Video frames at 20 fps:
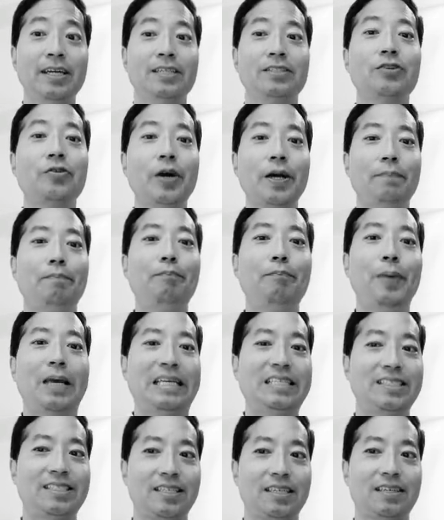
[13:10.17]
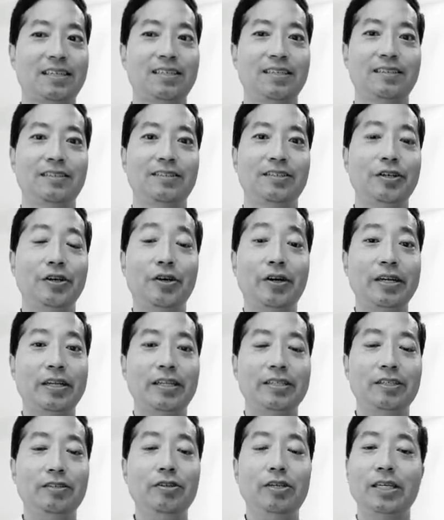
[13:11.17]
It's quite basic.
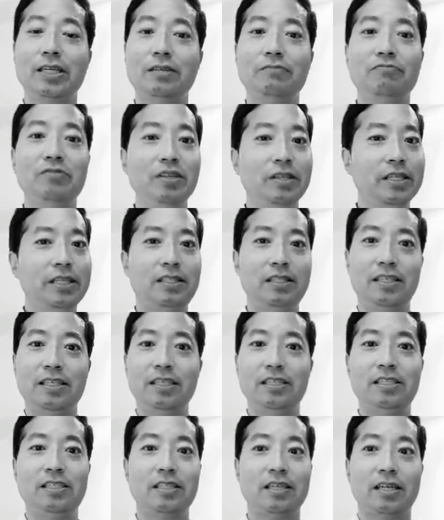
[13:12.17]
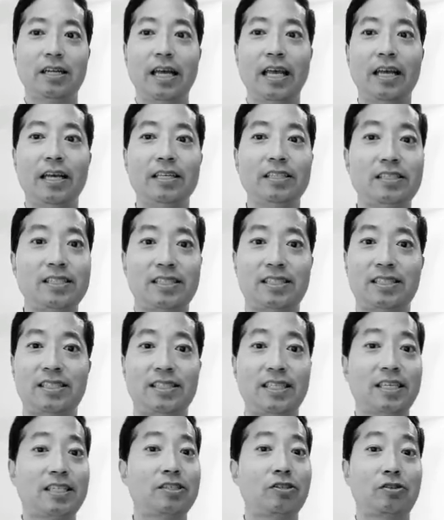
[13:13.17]
You could really teach a
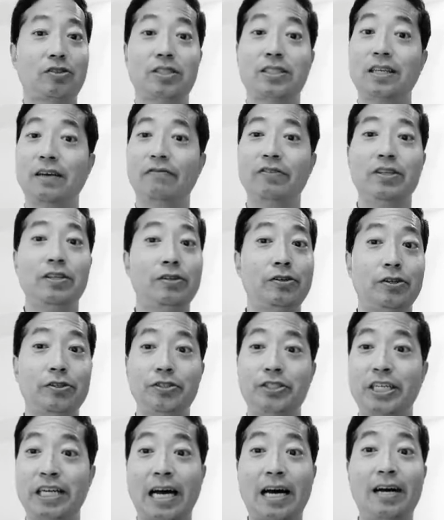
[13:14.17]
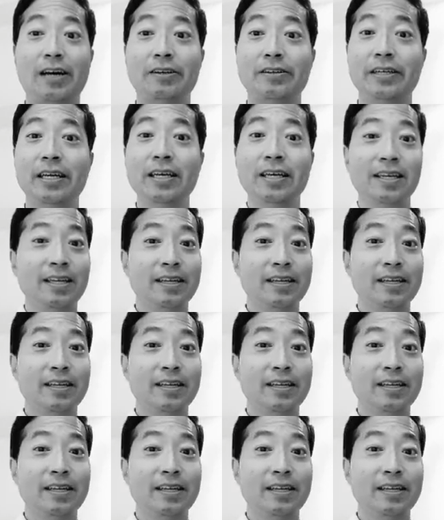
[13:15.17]
6 or 7 year old child,